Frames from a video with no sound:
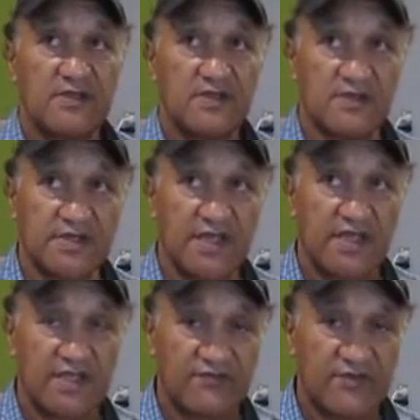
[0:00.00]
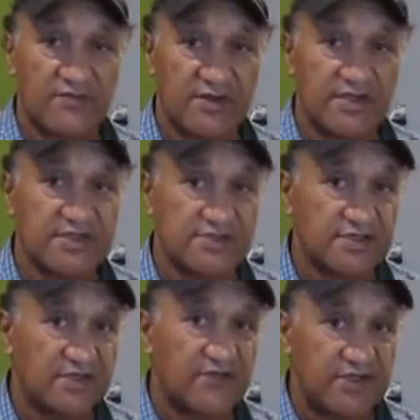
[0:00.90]
Okay, everybody's
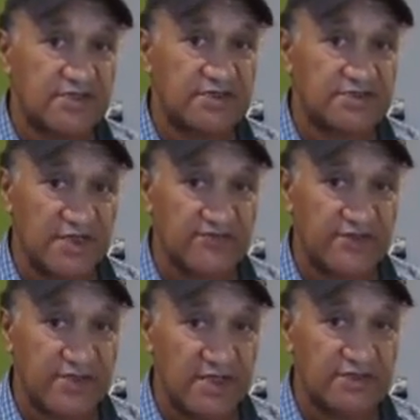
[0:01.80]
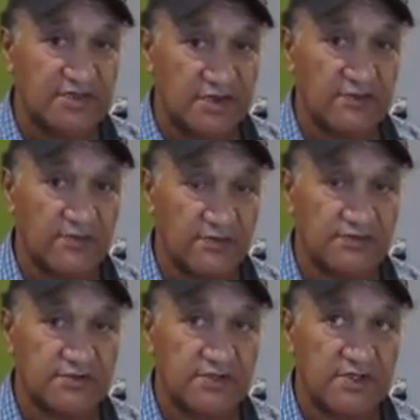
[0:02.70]
living in this country under the laws
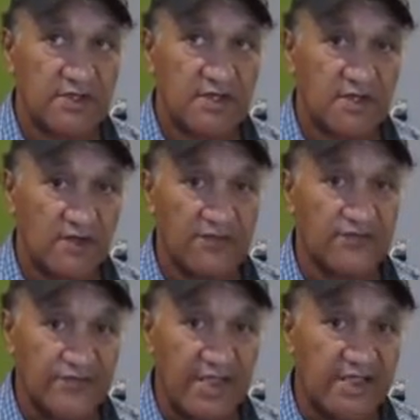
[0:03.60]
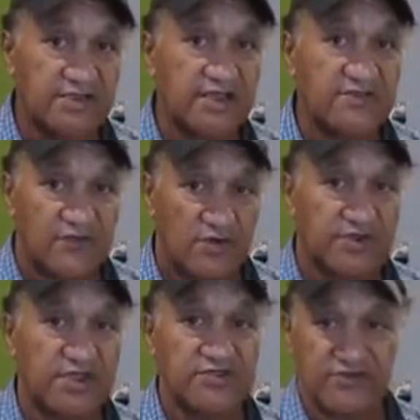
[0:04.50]
of the
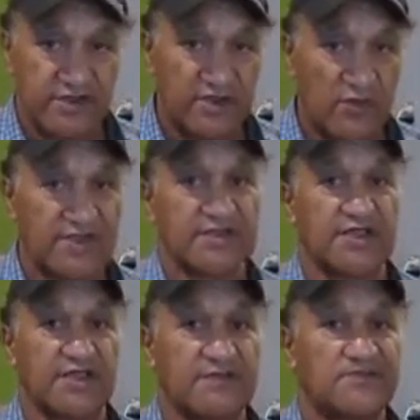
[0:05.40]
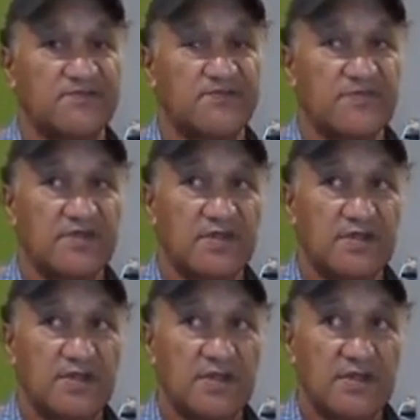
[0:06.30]
1840 Treaty of Waitangi.
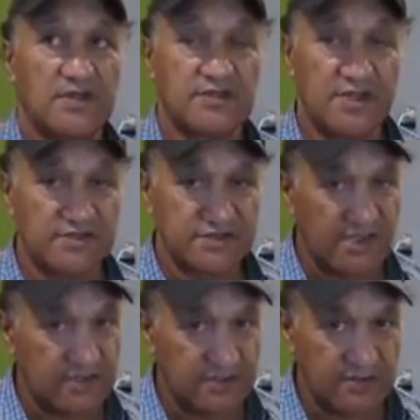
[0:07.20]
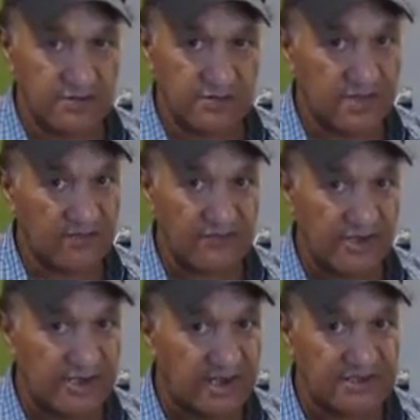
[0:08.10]
Don't say you have
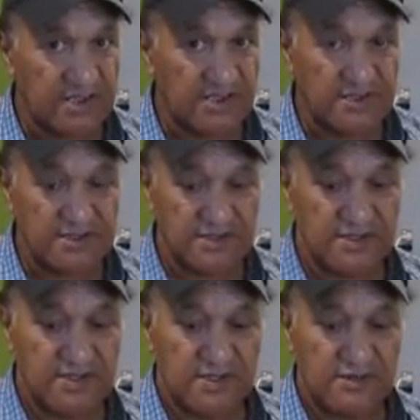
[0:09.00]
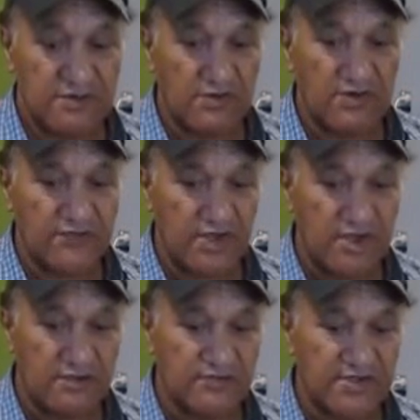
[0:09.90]
another law of your
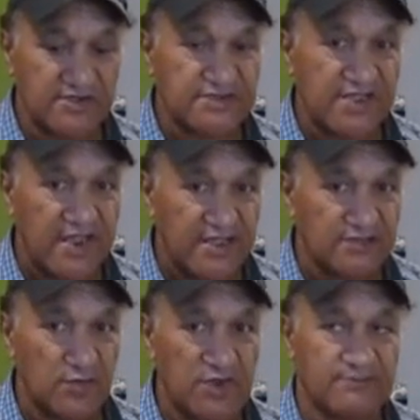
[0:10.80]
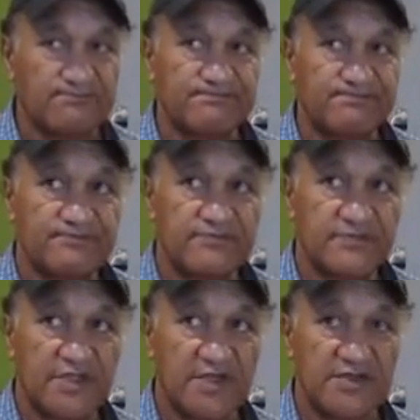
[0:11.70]
own, because there ain't one.
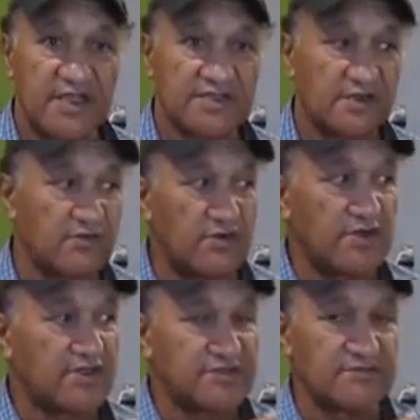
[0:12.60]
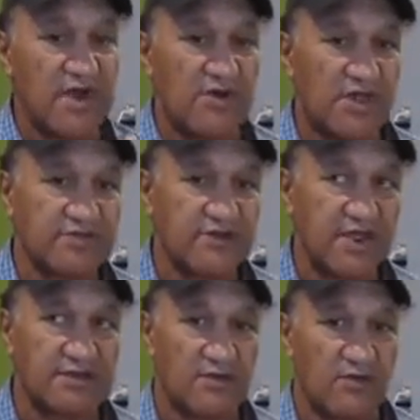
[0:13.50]
The only other law is Moai
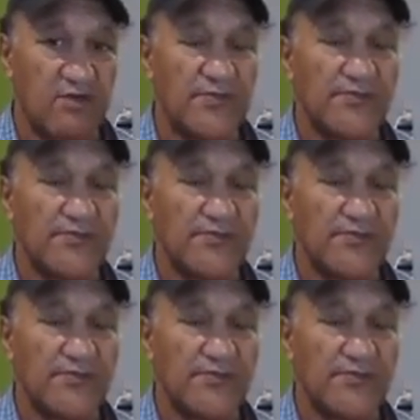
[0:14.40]
Crown Law